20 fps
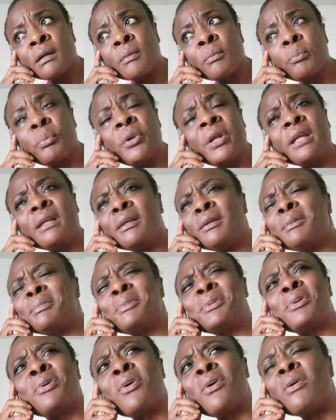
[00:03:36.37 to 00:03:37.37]

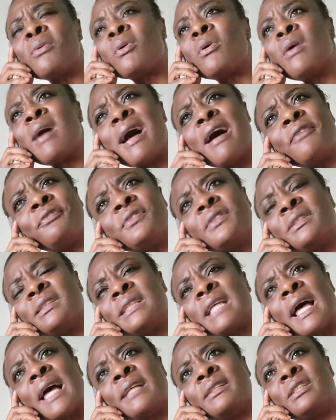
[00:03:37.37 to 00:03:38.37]
Go after
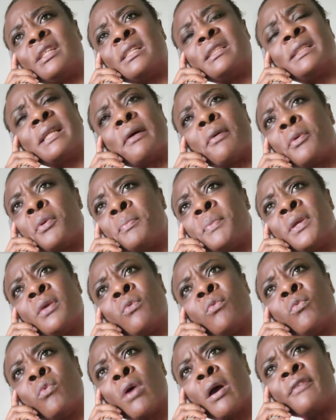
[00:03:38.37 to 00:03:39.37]
side chicks that will be
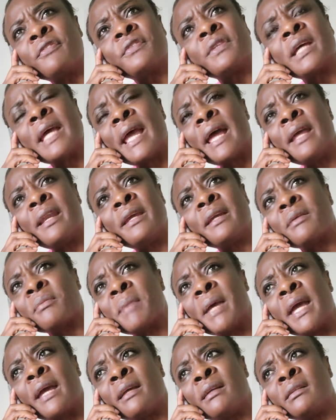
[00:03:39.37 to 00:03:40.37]
worth the headache,
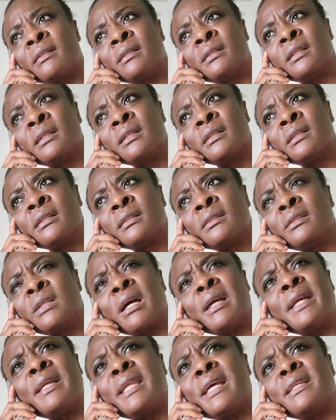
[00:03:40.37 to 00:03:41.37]
man.
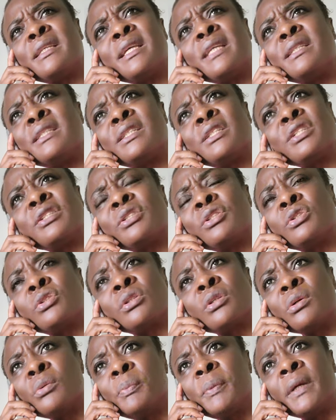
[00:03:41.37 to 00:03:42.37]
This is just
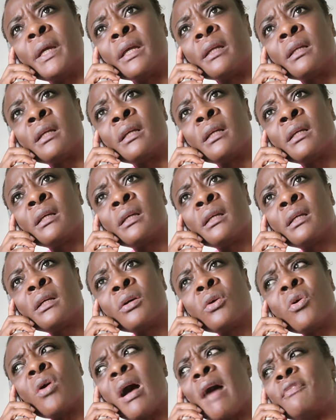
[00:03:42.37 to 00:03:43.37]
stupid.
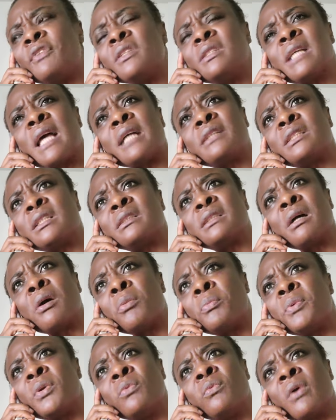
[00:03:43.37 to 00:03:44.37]
Go after side chicks that will
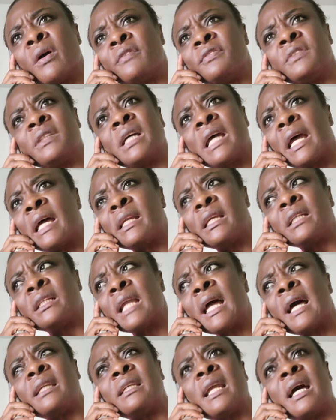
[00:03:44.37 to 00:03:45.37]
be worth the headache.
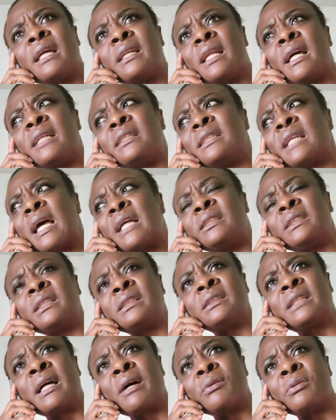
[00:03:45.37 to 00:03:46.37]
Not side
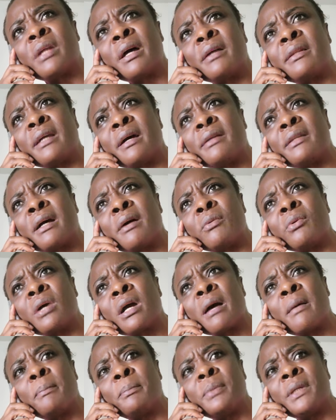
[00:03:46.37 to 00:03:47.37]
chicks that
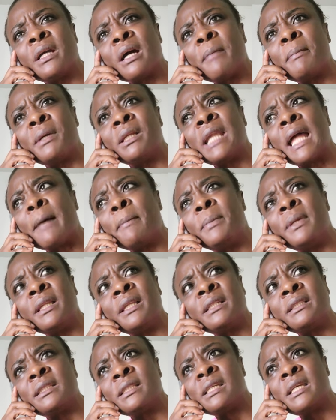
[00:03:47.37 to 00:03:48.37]
will become a
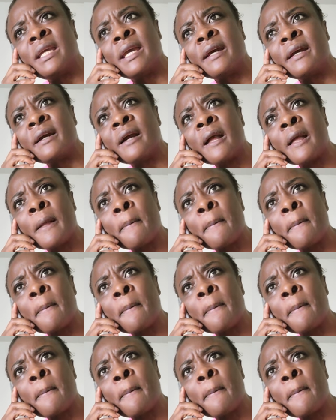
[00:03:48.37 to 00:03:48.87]
liability here.